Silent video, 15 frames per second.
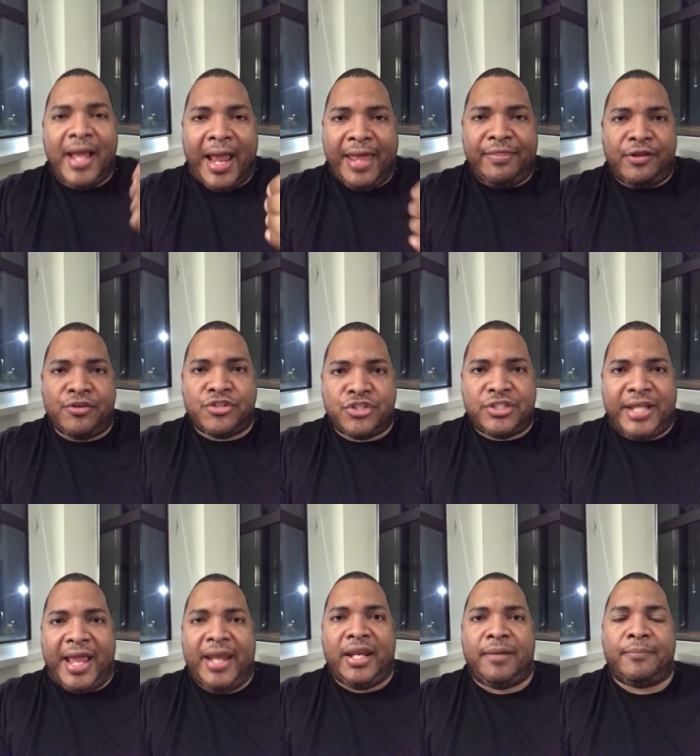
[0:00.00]
and they're
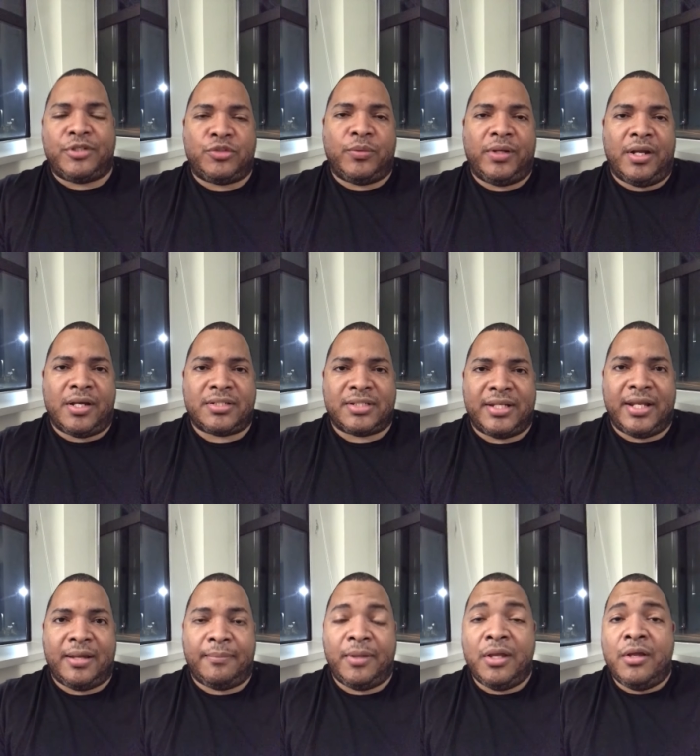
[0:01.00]
standing between us and
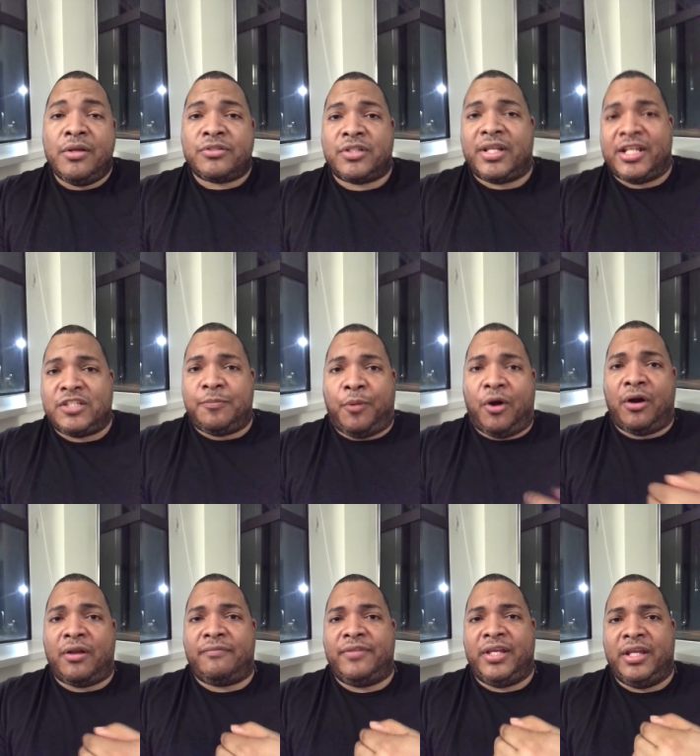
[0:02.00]
Him. So that's
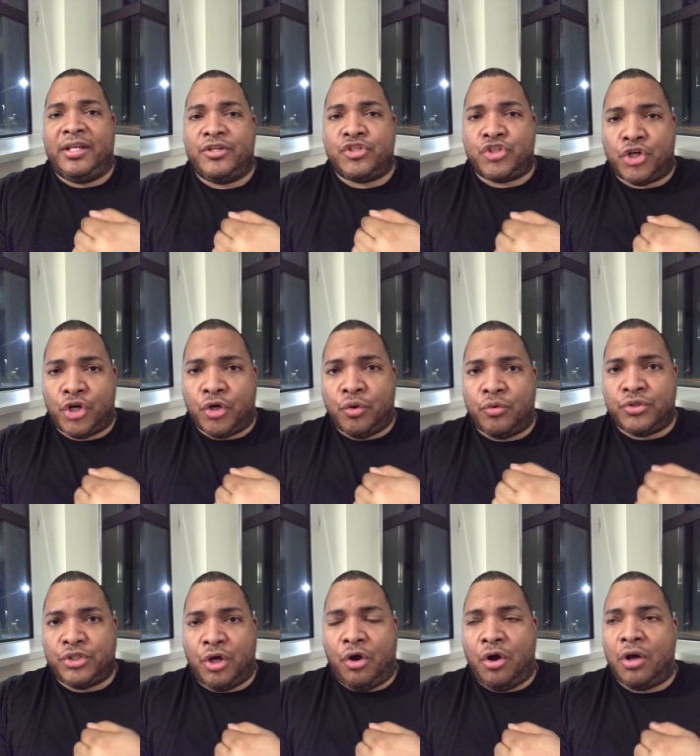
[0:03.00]
part of the internal
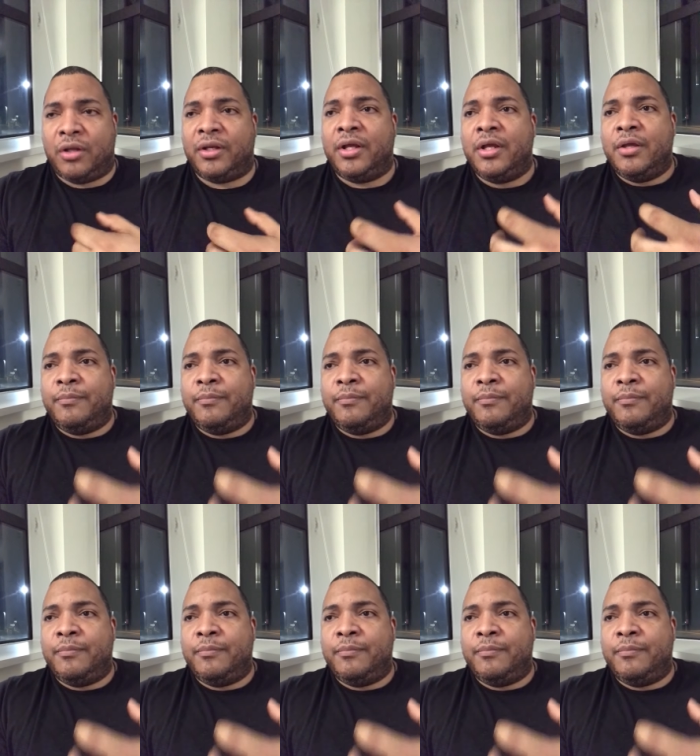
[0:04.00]
dawn.